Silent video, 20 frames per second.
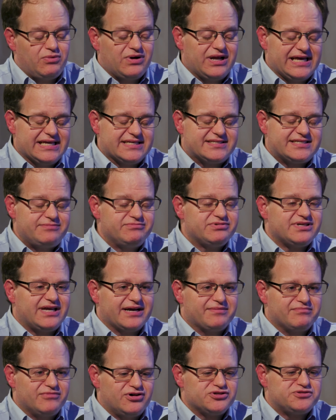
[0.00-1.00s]
well, it seems
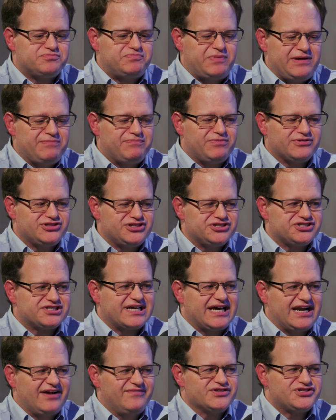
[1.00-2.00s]
like most people just
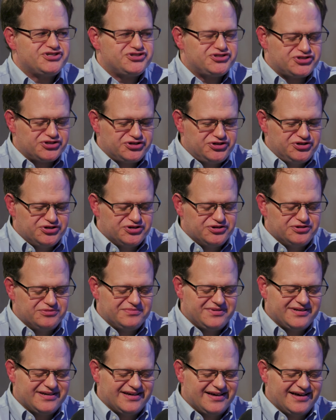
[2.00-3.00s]
kind of
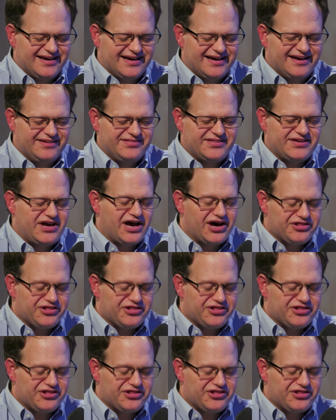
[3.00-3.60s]
assume the